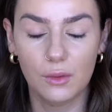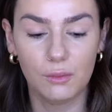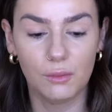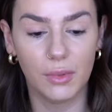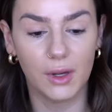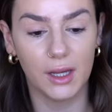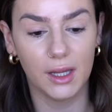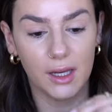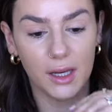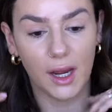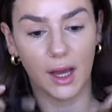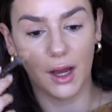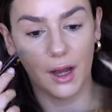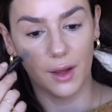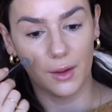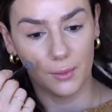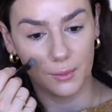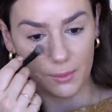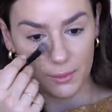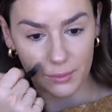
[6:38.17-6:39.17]
but
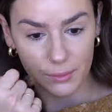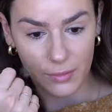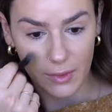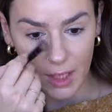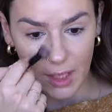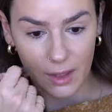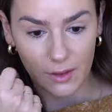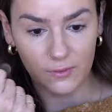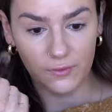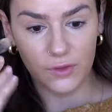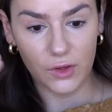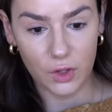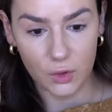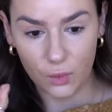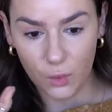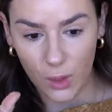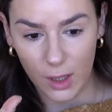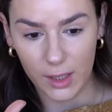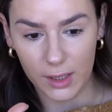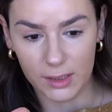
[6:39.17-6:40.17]
um, if you
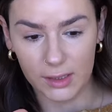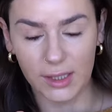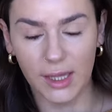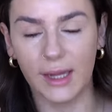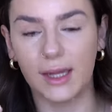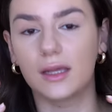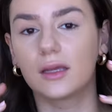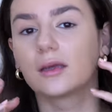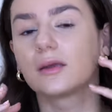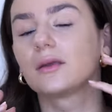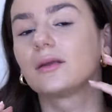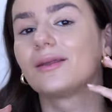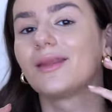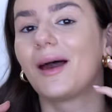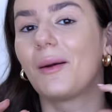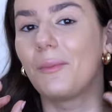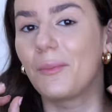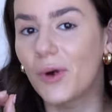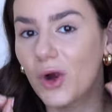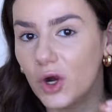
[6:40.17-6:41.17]
want like
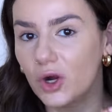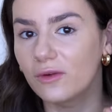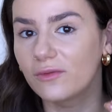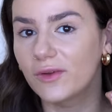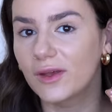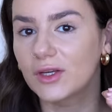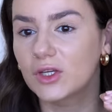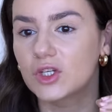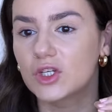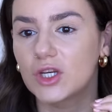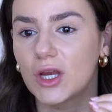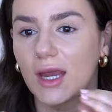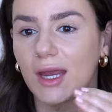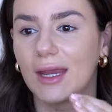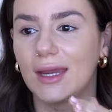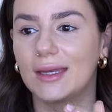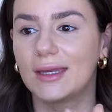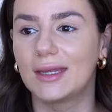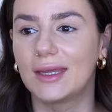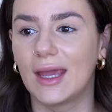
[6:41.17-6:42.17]
a perfect shade,